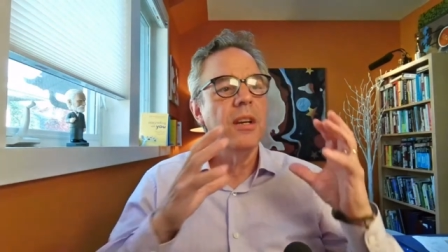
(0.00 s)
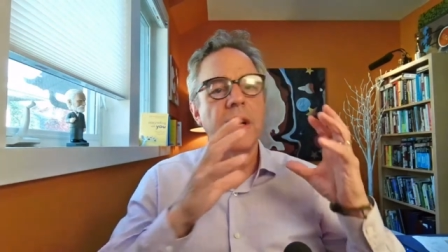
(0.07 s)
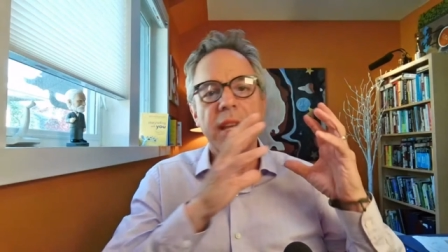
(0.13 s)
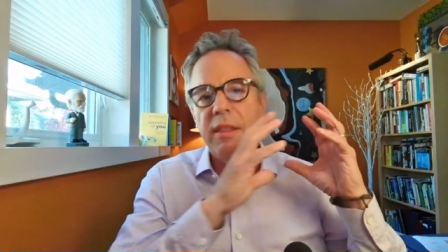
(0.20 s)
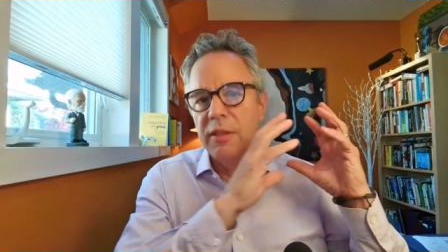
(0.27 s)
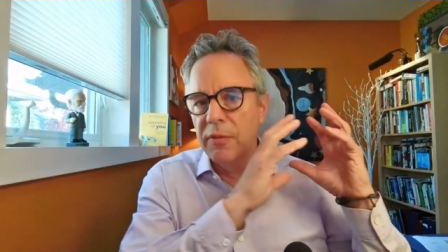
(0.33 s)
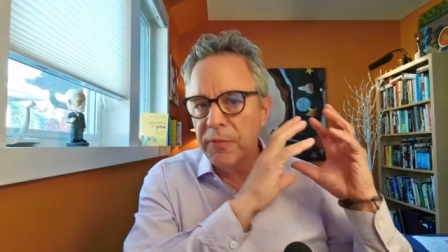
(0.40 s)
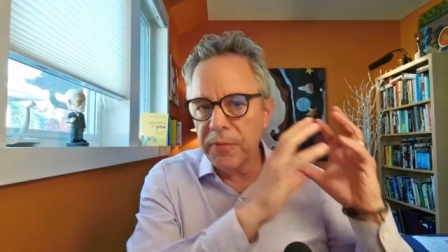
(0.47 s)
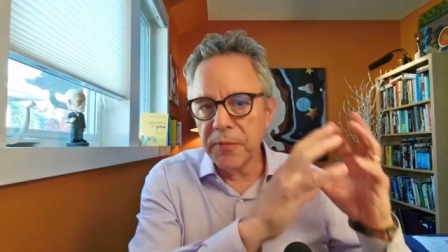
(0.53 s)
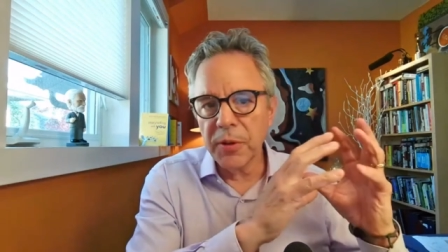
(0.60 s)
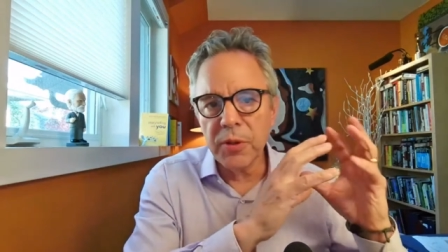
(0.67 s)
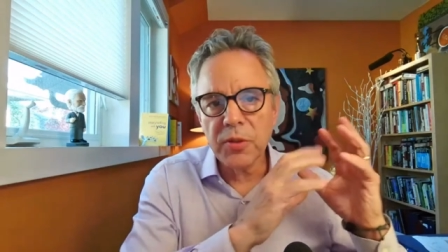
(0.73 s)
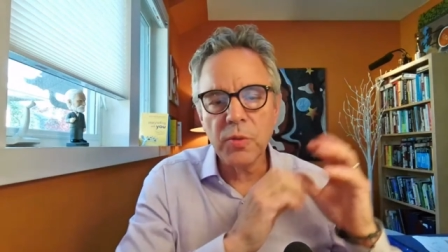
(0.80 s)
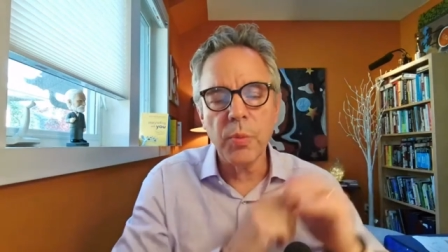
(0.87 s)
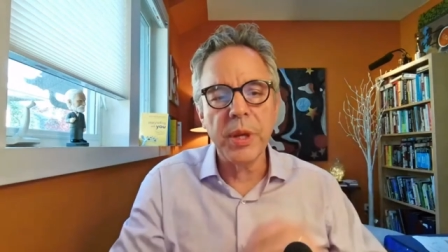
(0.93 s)
in the
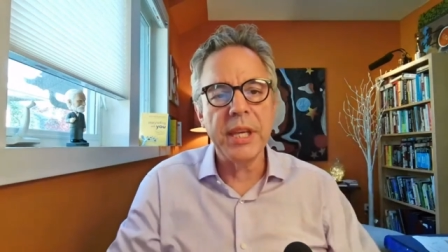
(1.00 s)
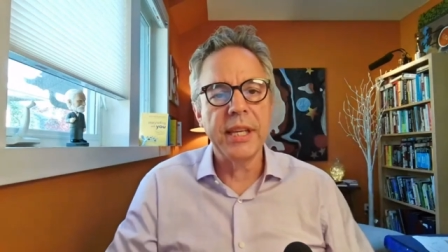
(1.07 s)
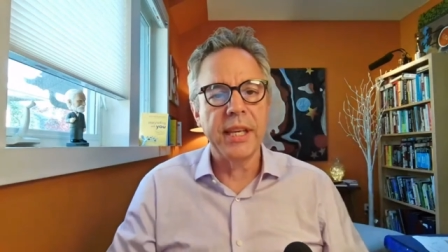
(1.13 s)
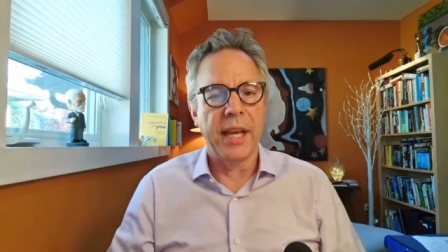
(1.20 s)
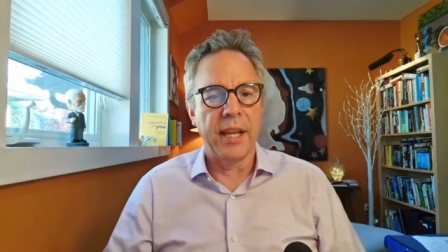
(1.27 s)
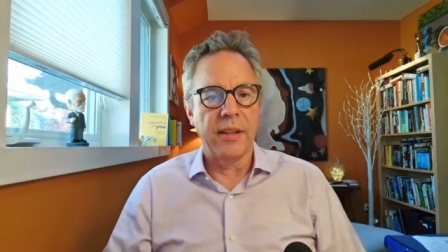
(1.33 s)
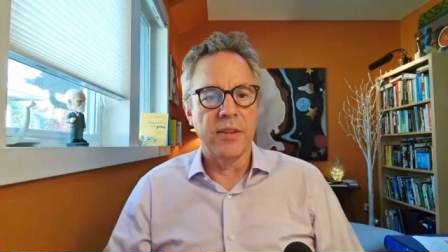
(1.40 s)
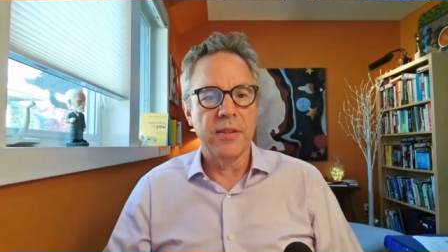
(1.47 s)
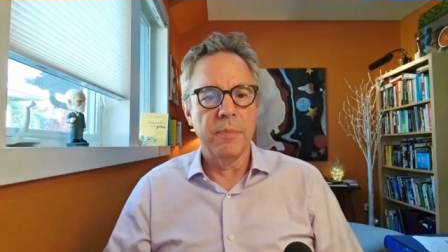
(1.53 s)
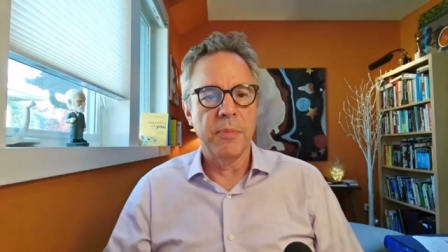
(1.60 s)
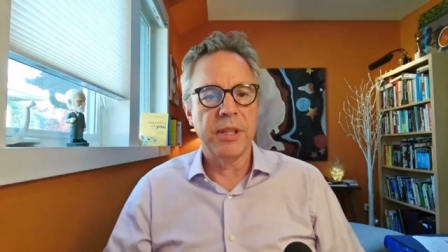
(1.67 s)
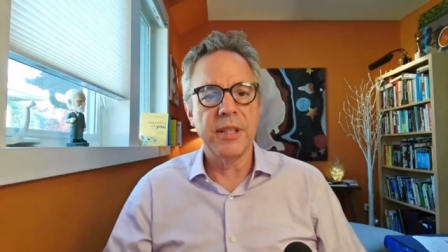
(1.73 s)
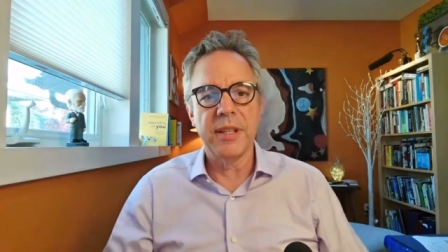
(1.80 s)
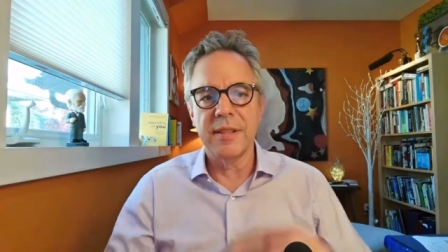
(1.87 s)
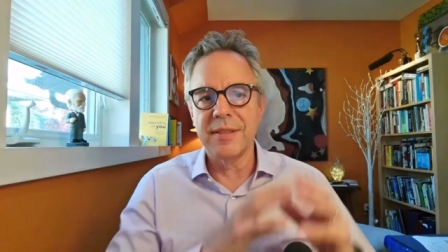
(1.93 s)
first weekend
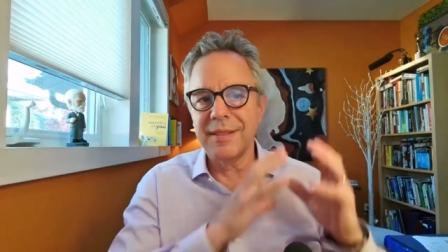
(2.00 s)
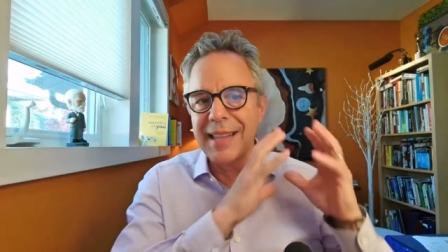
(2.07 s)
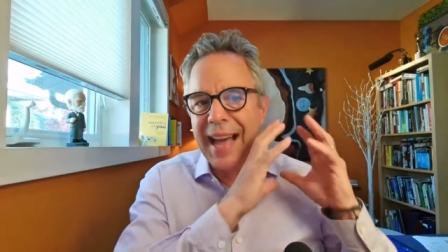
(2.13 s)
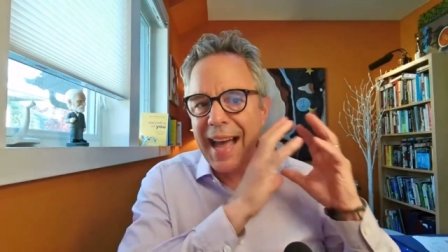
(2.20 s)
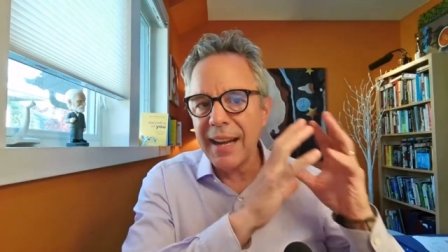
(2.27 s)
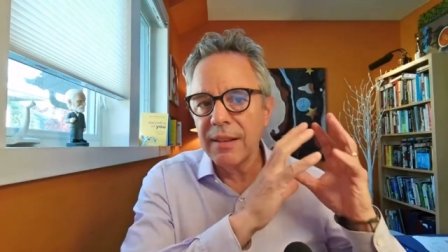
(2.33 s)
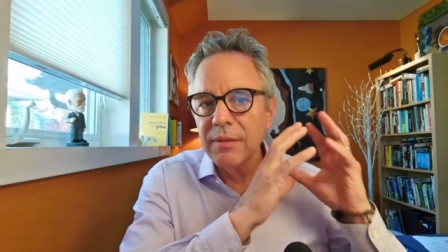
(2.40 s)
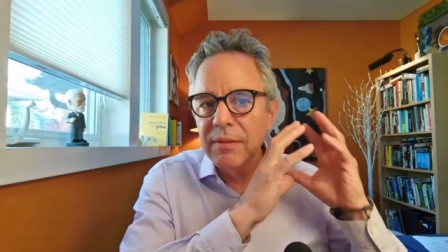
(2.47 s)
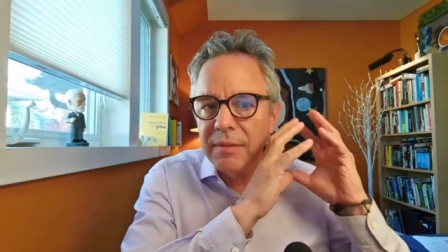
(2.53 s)
because that